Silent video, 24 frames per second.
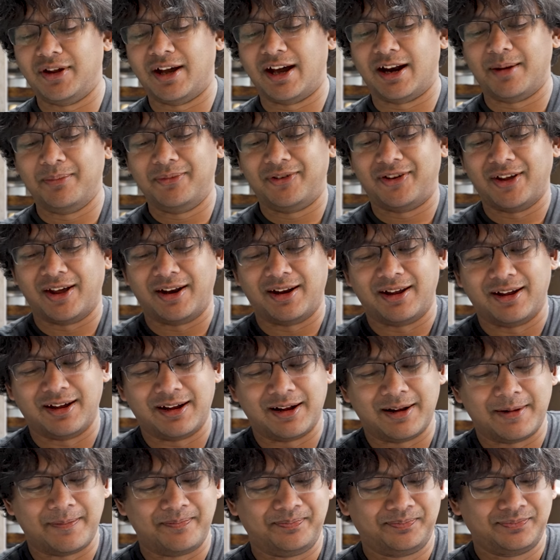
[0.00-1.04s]
the items that
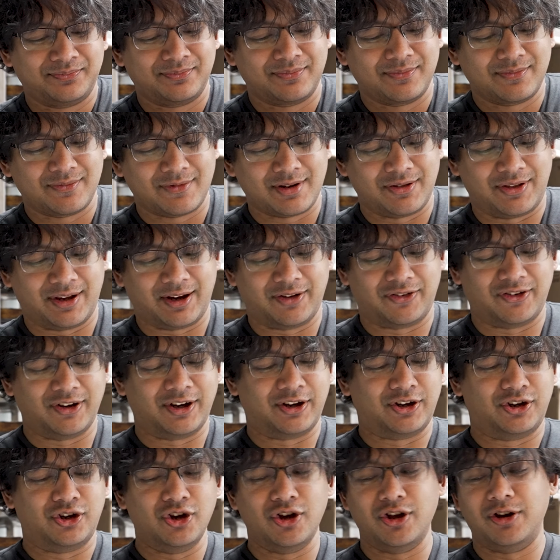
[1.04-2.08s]
I think is a
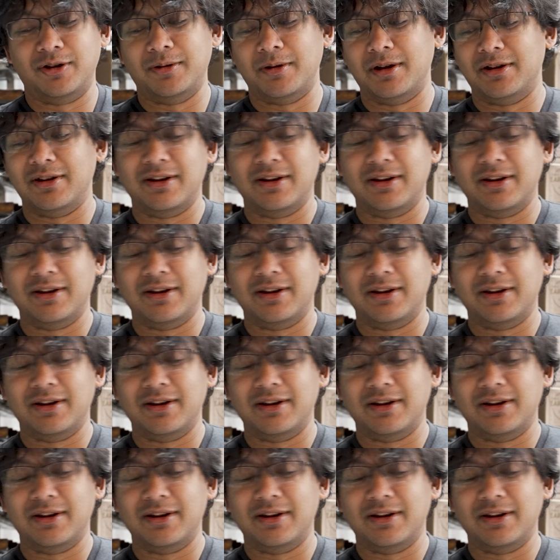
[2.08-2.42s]
good